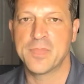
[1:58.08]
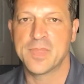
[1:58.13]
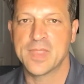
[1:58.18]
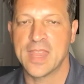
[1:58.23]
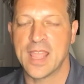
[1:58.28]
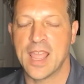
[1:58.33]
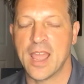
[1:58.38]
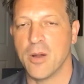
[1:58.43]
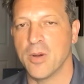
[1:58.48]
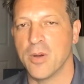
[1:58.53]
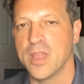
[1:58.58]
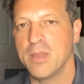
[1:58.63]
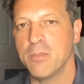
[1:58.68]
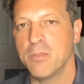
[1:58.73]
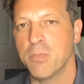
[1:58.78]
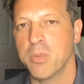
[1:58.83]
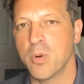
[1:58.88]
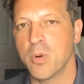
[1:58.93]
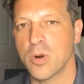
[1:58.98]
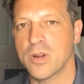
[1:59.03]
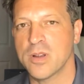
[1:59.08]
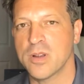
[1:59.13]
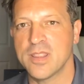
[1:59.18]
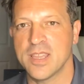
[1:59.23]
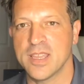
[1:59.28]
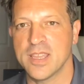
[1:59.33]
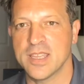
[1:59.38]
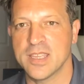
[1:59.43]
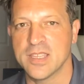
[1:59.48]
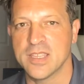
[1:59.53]
Now, important
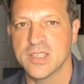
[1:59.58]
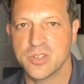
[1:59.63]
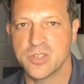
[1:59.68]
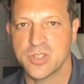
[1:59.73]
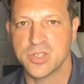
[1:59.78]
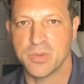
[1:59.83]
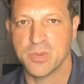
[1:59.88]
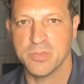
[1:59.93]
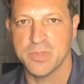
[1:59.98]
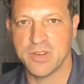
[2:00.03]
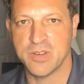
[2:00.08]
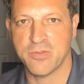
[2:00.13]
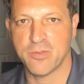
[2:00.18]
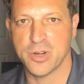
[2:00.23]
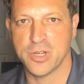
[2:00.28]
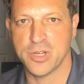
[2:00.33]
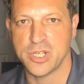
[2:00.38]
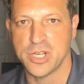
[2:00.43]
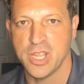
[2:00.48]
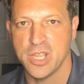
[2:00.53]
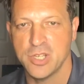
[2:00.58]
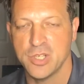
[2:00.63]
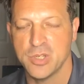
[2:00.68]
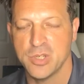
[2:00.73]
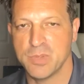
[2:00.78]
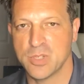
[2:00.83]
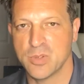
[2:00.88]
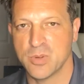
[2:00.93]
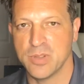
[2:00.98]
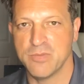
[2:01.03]
thing is there's some differentiation
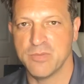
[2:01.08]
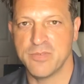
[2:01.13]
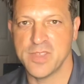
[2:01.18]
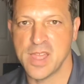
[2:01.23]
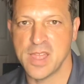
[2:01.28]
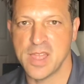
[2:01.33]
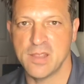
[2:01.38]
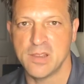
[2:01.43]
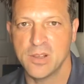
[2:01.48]
between VA